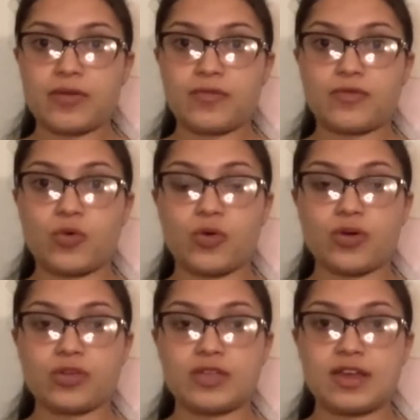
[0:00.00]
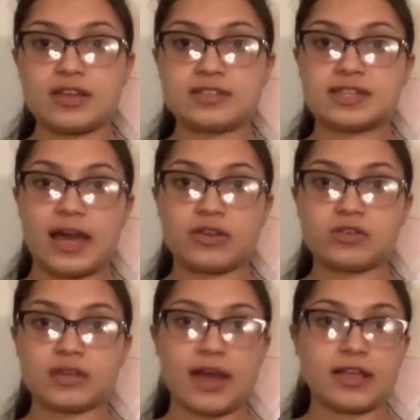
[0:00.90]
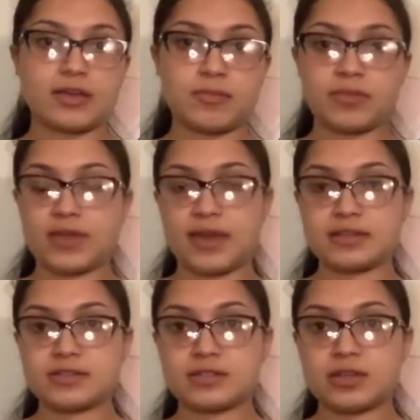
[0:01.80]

for the Title IX complaint,